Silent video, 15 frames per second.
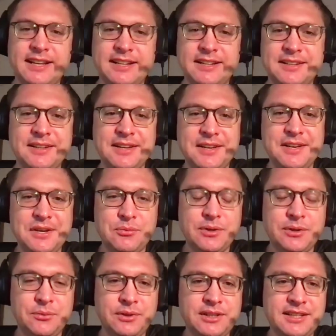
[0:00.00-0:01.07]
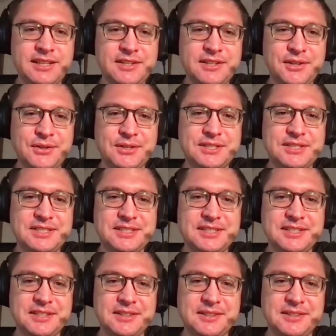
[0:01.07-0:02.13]
And when really, you know, it's
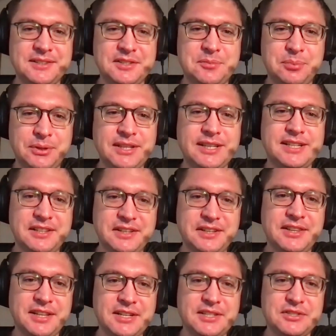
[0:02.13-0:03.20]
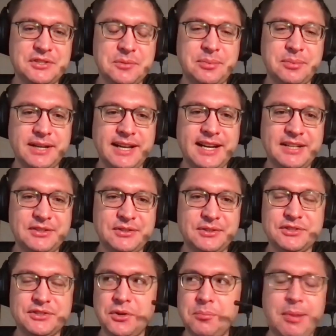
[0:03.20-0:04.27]
it's pretty clear that it's supernatural.
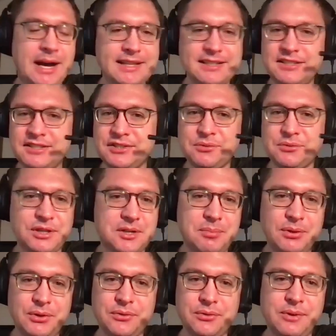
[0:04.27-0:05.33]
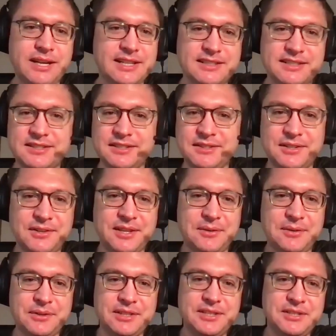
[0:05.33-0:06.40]
And so biases work both ways. You know,
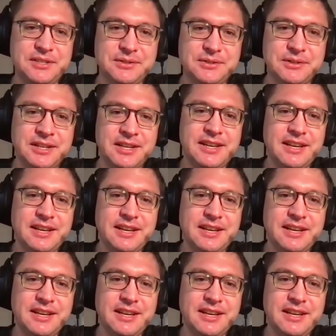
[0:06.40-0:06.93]
they really do.